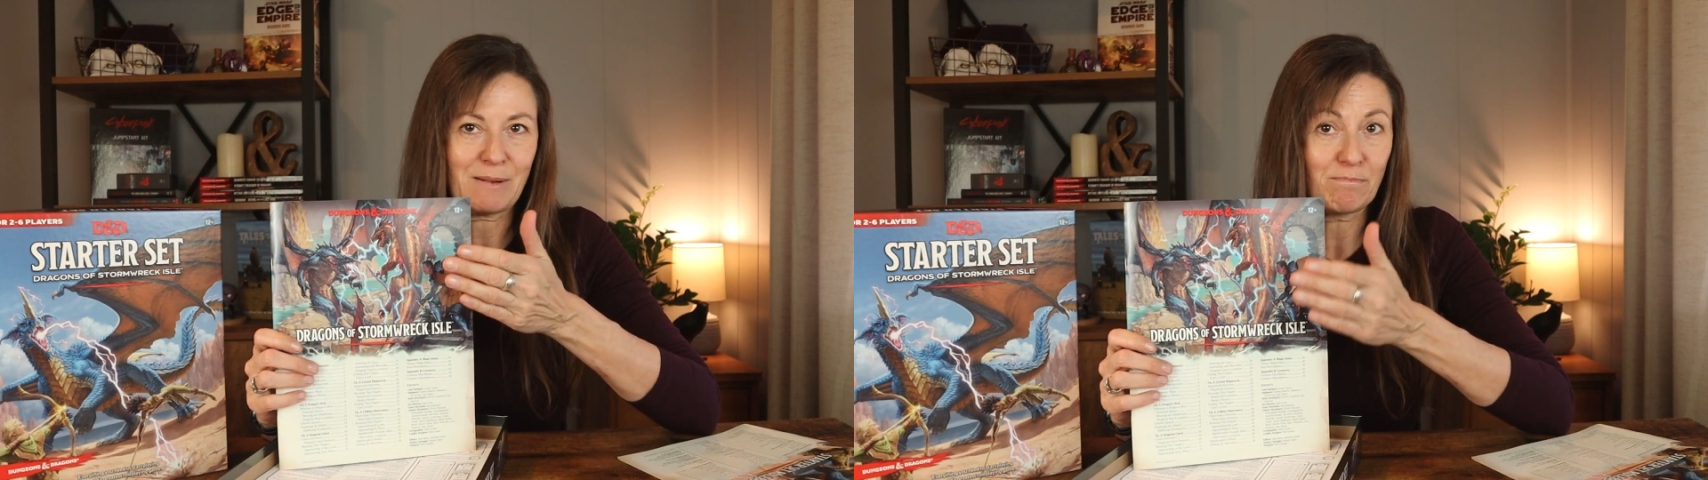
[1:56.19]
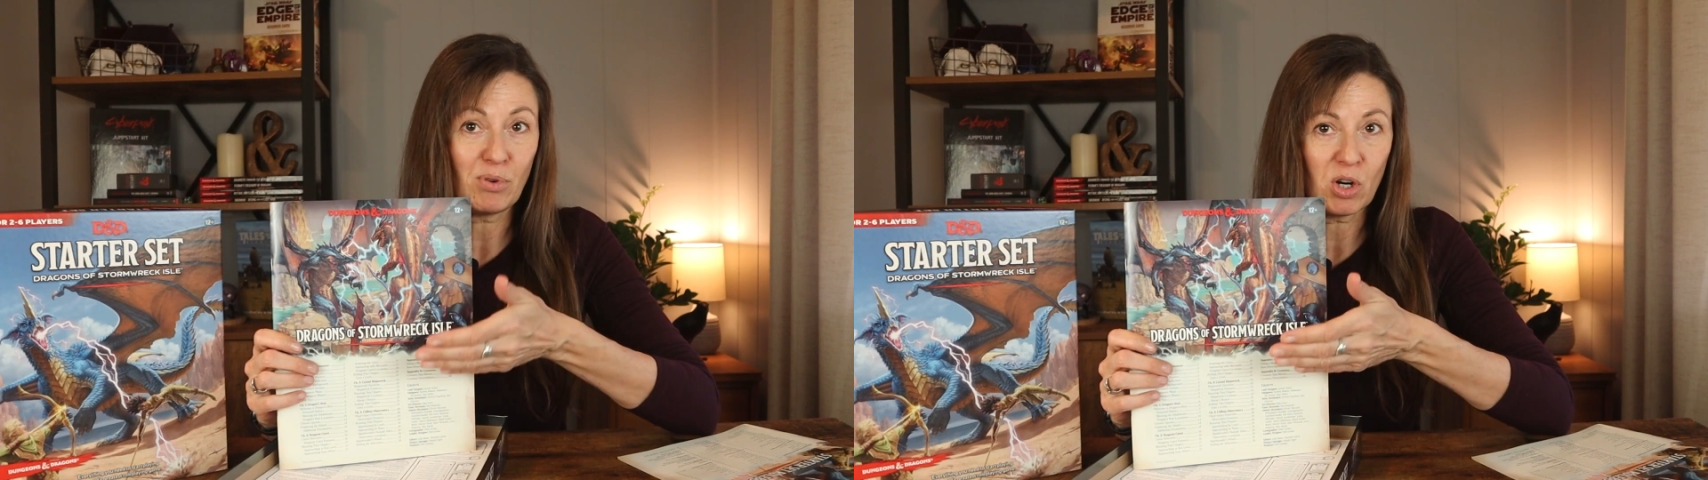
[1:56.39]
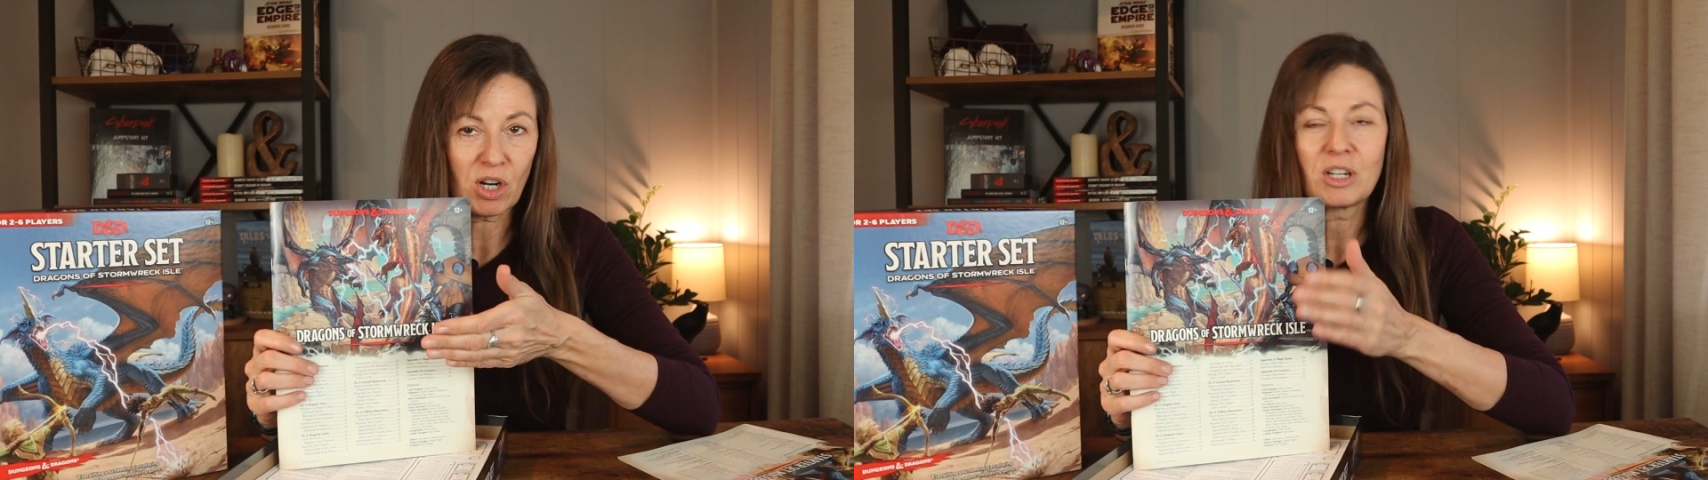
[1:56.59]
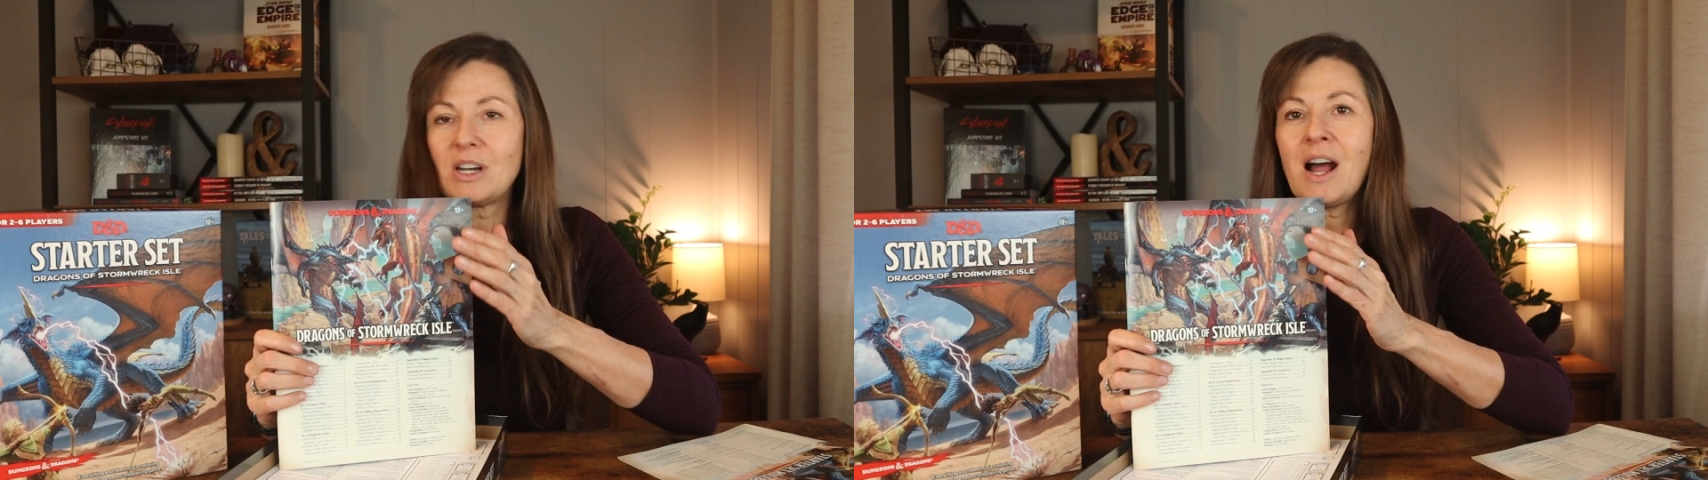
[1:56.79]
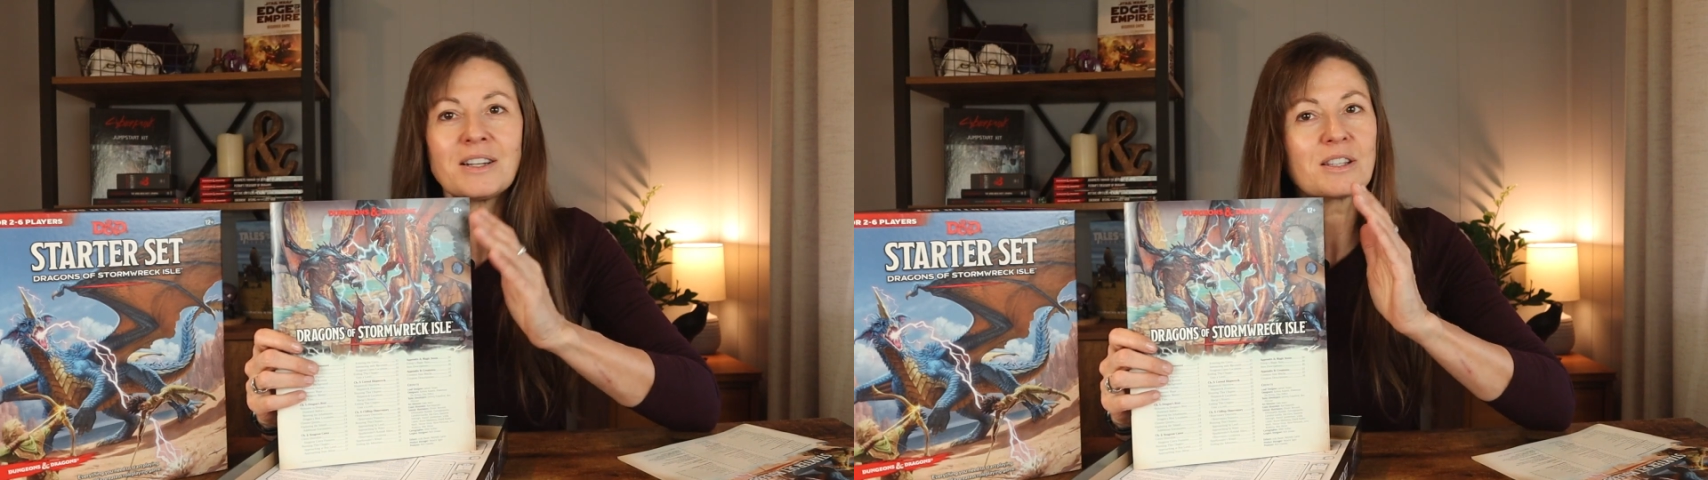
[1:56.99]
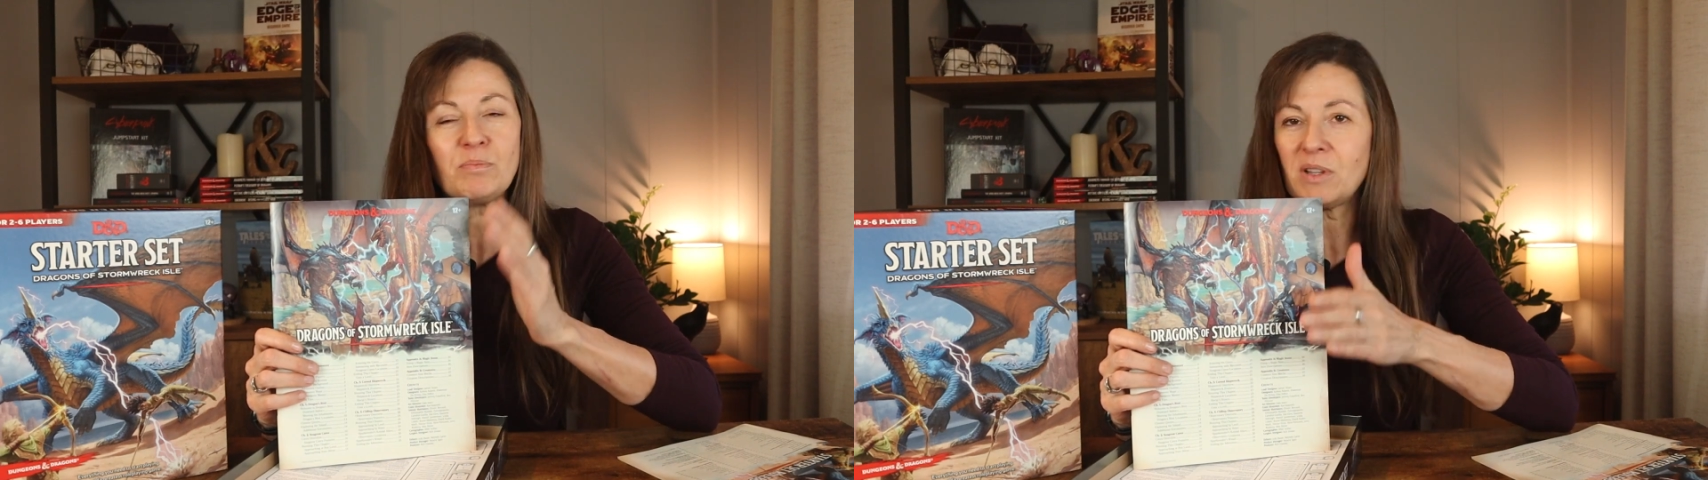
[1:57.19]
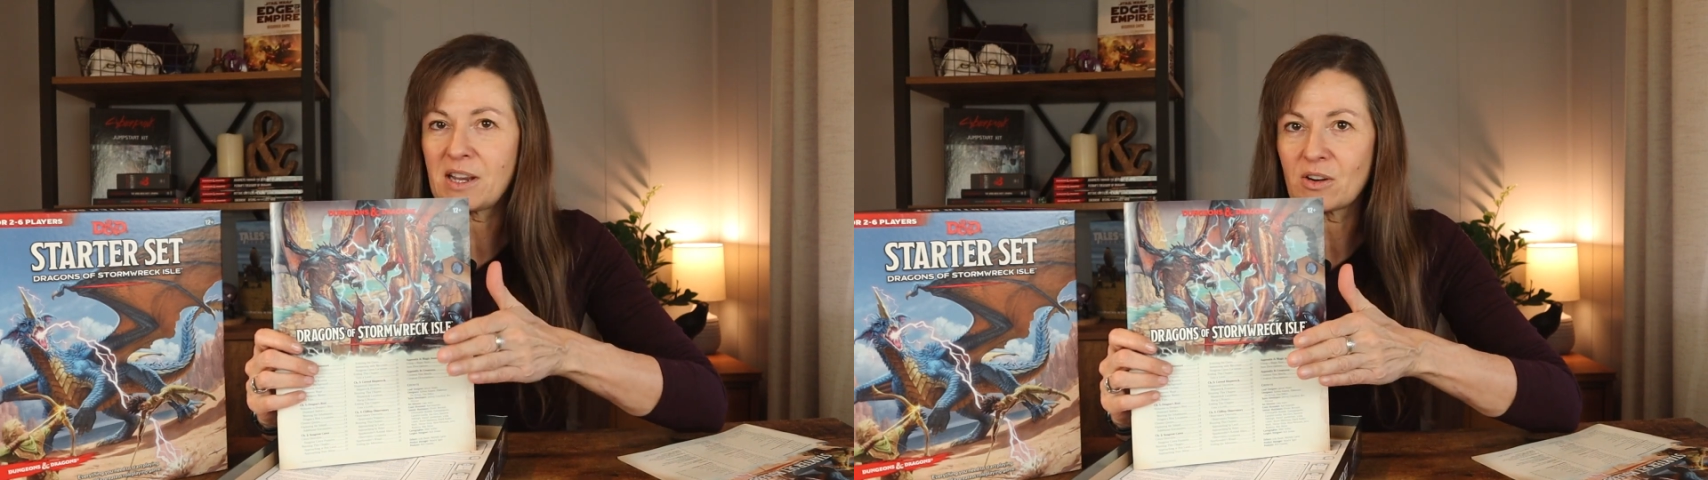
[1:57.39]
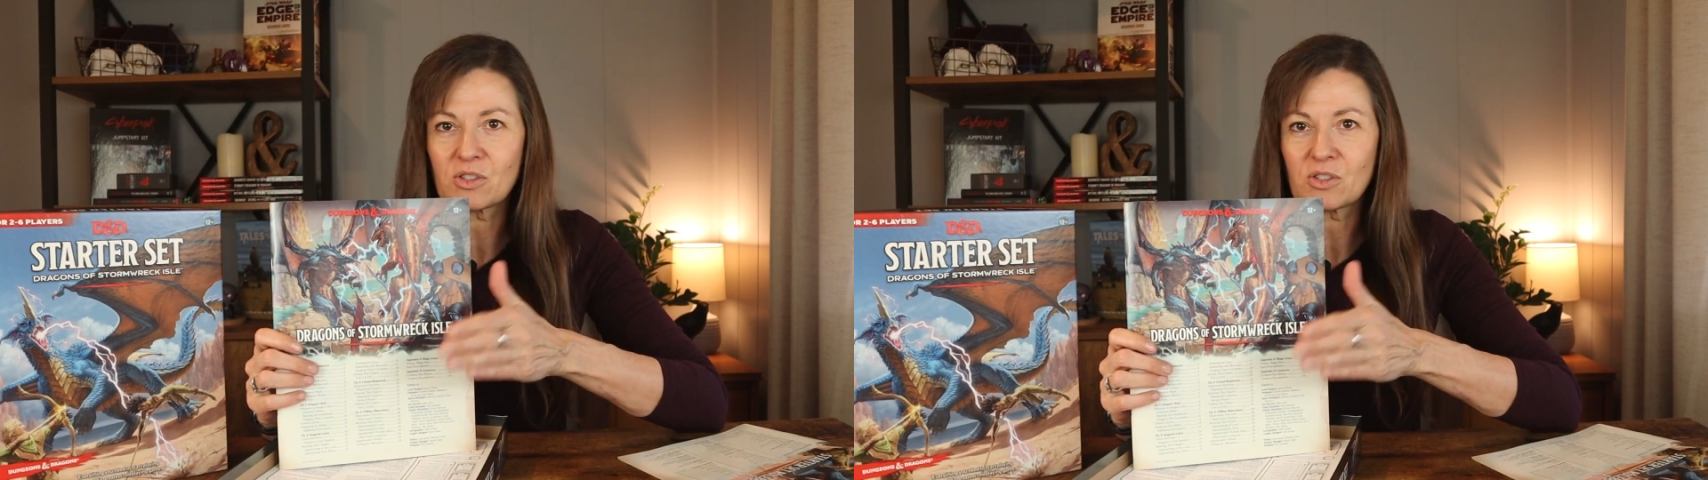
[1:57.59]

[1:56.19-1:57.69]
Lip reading: book, not the players.